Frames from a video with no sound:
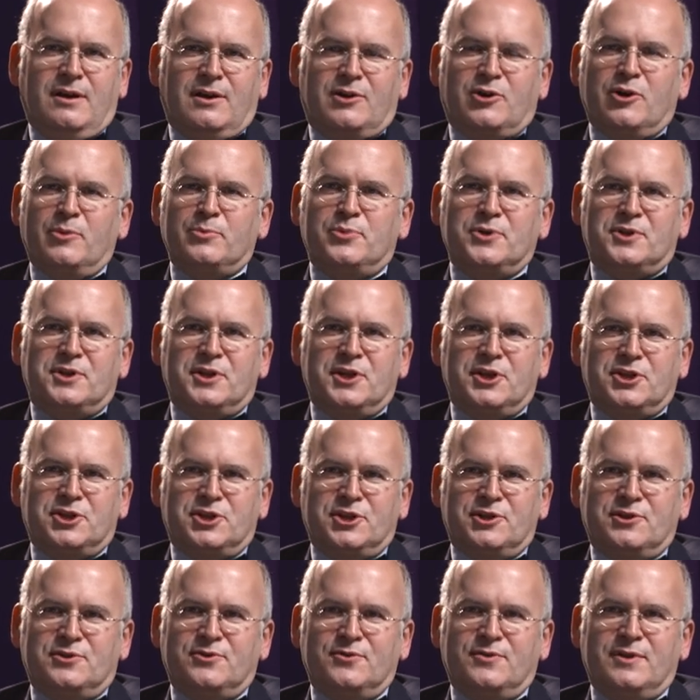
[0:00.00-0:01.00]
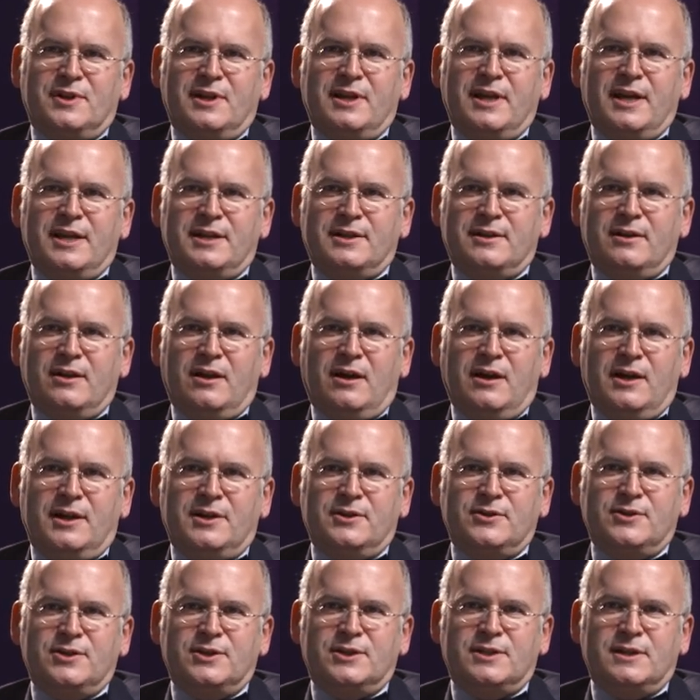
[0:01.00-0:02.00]
competition to the
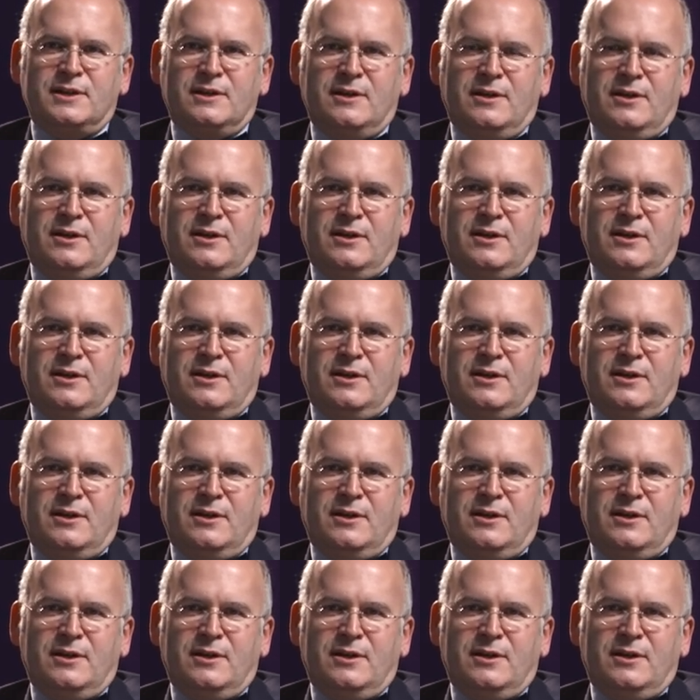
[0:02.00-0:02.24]
landliners. Yep.